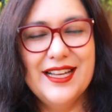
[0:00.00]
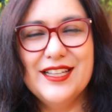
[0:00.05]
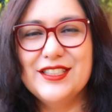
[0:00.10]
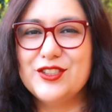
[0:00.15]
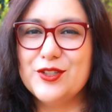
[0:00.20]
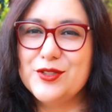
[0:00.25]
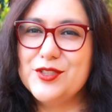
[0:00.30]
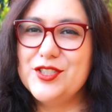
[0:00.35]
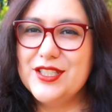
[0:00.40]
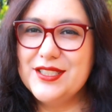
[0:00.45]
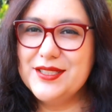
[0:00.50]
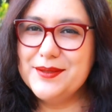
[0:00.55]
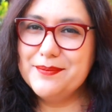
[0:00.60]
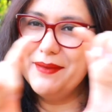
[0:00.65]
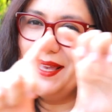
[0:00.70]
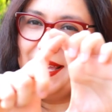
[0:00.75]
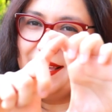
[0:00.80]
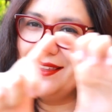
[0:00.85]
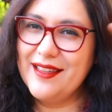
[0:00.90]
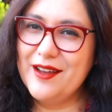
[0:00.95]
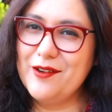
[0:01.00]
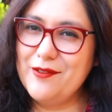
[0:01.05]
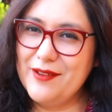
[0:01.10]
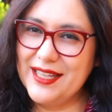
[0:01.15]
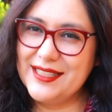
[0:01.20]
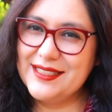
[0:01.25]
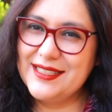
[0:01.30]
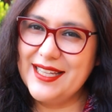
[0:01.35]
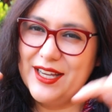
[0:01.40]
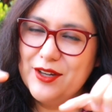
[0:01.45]
so just make that
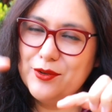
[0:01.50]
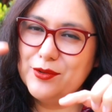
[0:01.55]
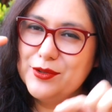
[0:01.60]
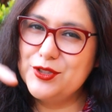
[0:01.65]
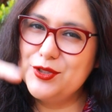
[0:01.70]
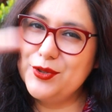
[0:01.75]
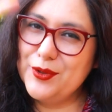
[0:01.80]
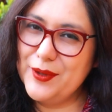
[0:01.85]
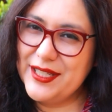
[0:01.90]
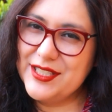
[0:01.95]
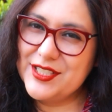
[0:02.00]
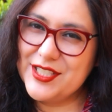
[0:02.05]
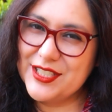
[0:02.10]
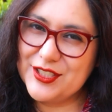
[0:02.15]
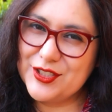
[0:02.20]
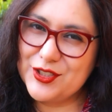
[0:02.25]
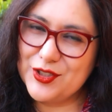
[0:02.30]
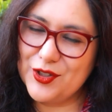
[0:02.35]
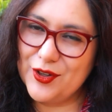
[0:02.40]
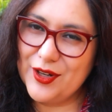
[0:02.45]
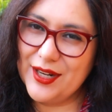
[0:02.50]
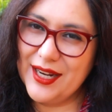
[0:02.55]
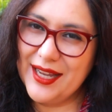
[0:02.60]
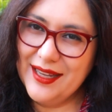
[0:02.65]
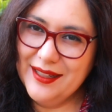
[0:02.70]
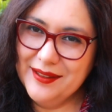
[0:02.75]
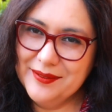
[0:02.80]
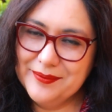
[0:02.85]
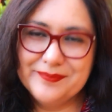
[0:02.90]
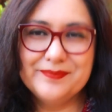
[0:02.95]
rectangle 2 inches
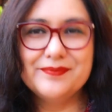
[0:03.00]
taller